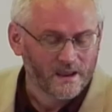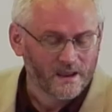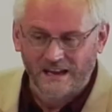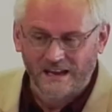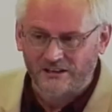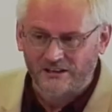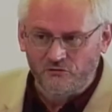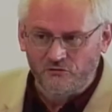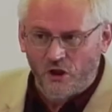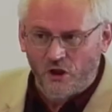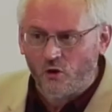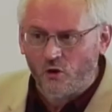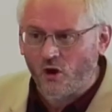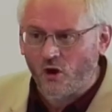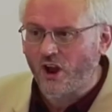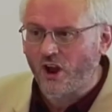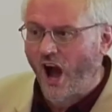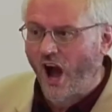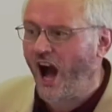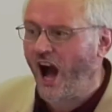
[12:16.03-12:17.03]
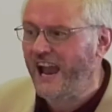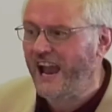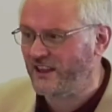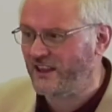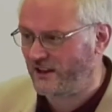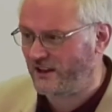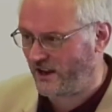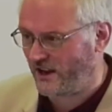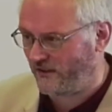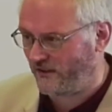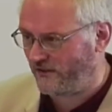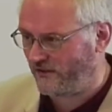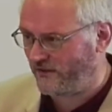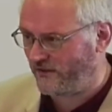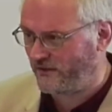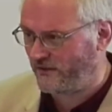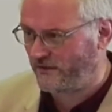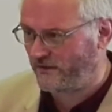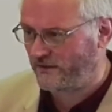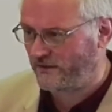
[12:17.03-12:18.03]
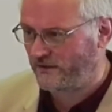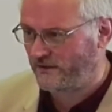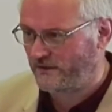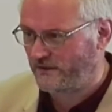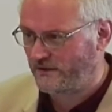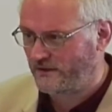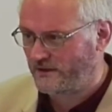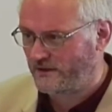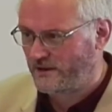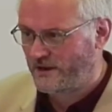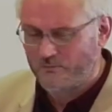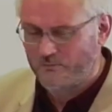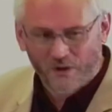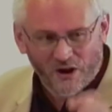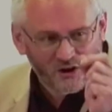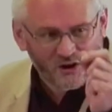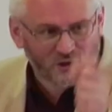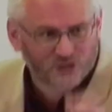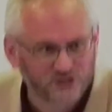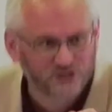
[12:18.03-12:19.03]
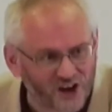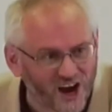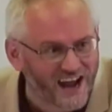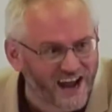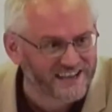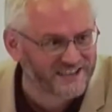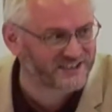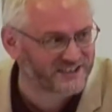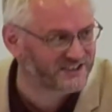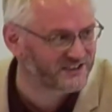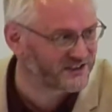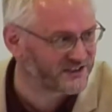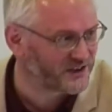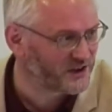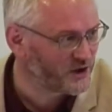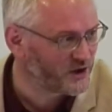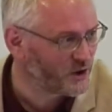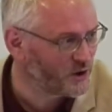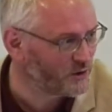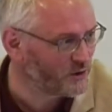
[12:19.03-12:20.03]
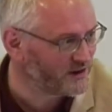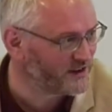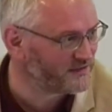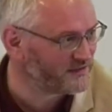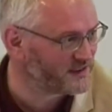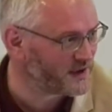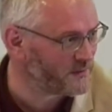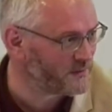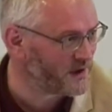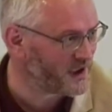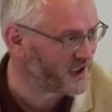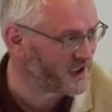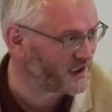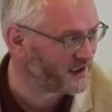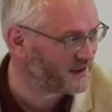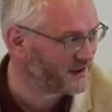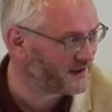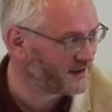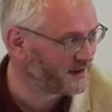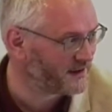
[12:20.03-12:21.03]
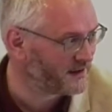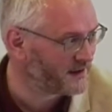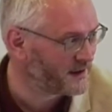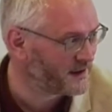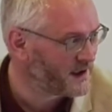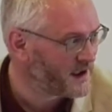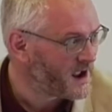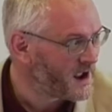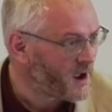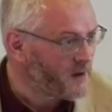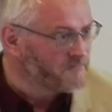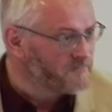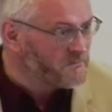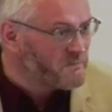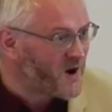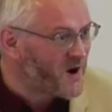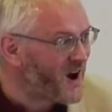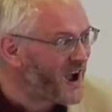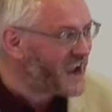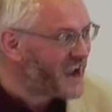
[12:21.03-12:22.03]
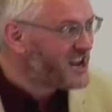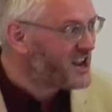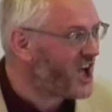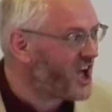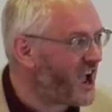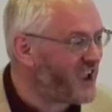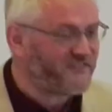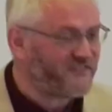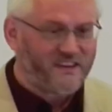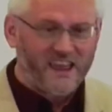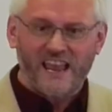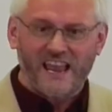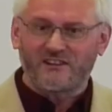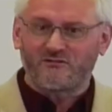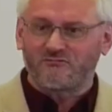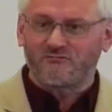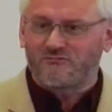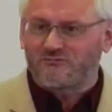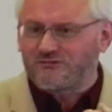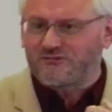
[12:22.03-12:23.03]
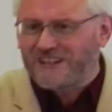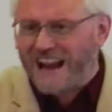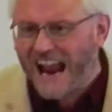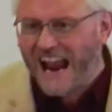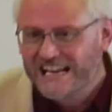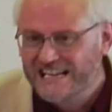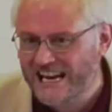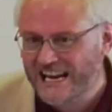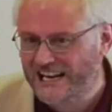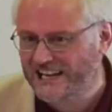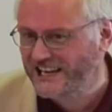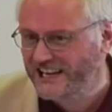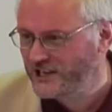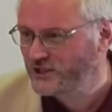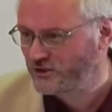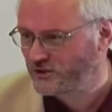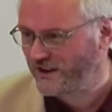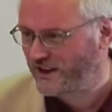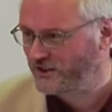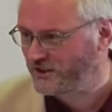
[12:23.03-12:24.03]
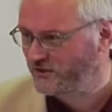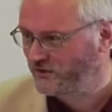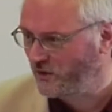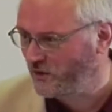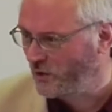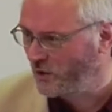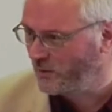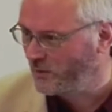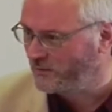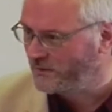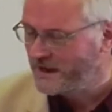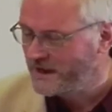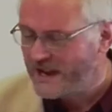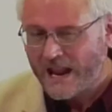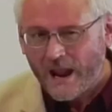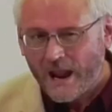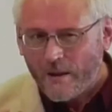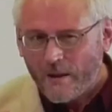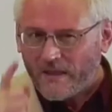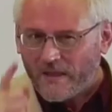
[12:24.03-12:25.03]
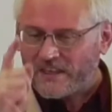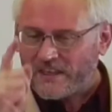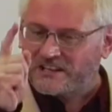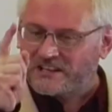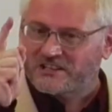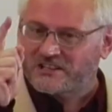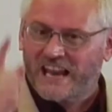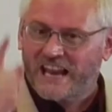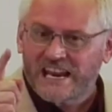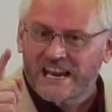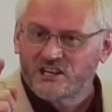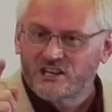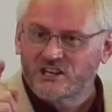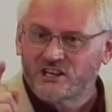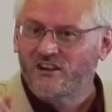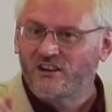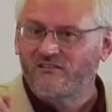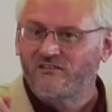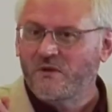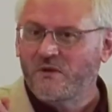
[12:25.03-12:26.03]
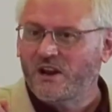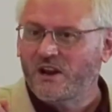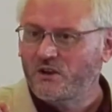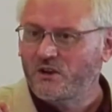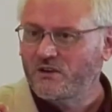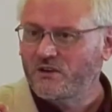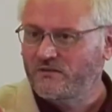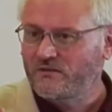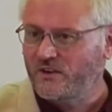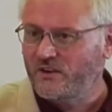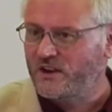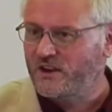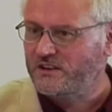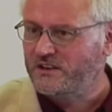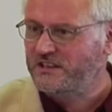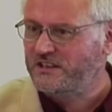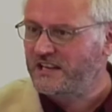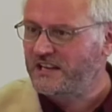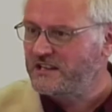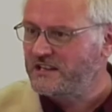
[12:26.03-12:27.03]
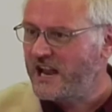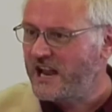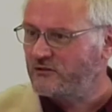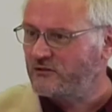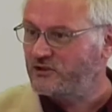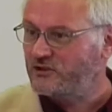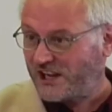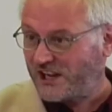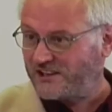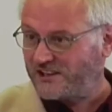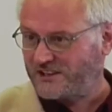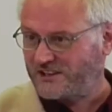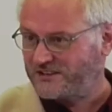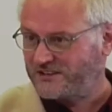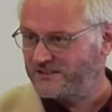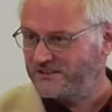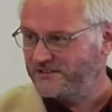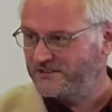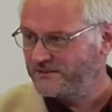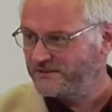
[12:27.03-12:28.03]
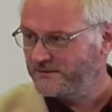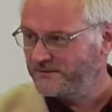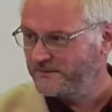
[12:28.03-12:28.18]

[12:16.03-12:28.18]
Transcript: It's no longer I that live, but Christ who lives in me. My life is radically transformed. The center of my universe is now Jesus.